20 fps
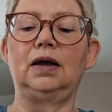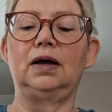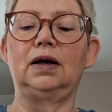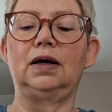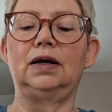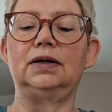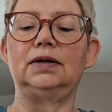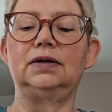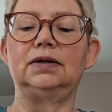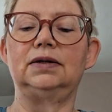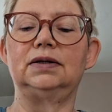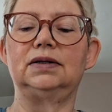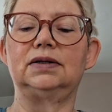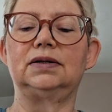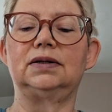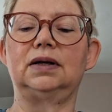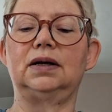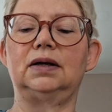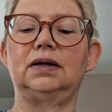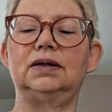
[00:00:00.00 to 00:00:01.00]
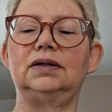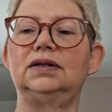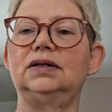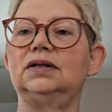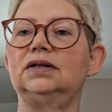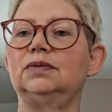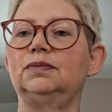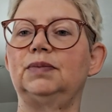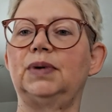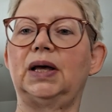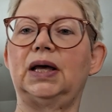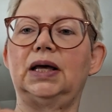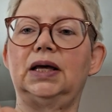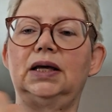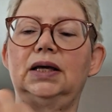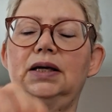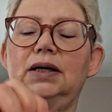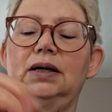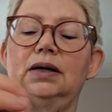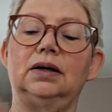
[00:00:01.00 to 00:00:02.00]
and I did
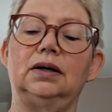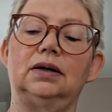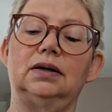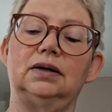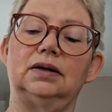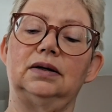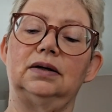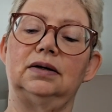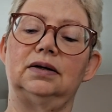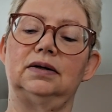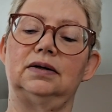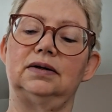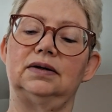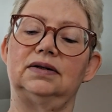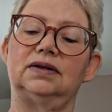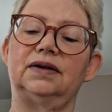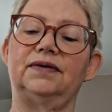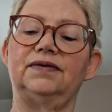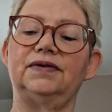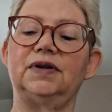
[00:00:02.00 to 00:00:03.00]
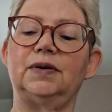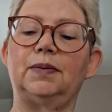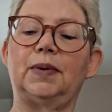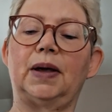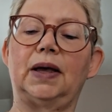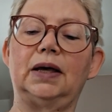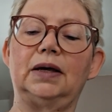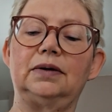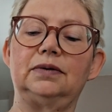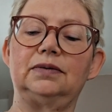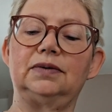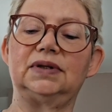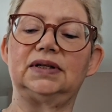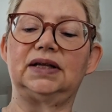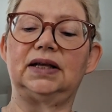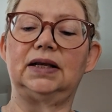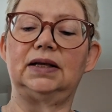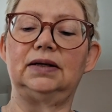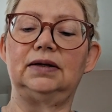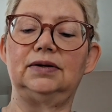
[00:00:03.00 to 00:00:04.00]
pay
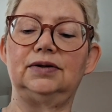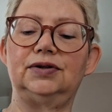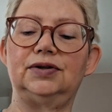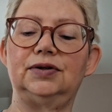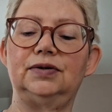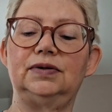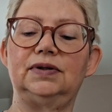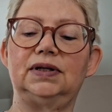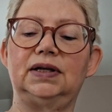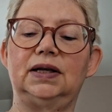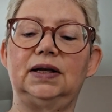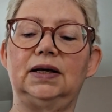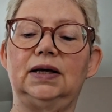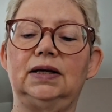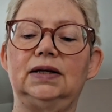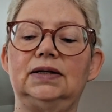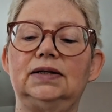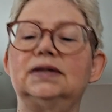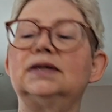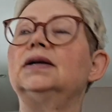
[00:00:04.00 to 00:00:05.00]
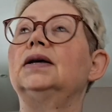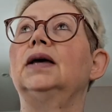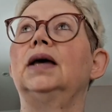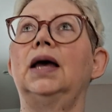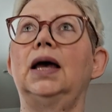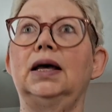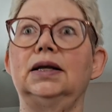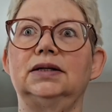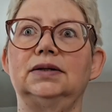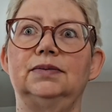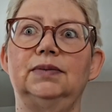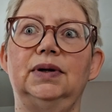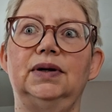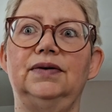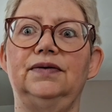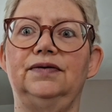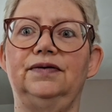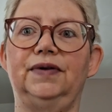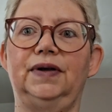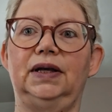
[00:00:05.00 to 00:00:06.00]
£70 in duty and
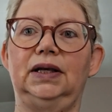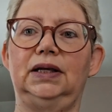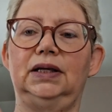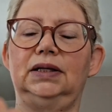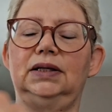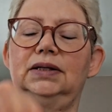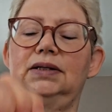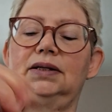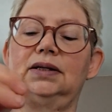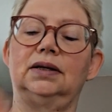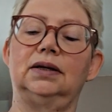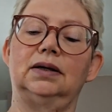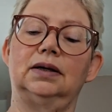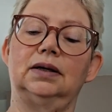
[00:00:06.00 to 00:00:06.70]
admin fees.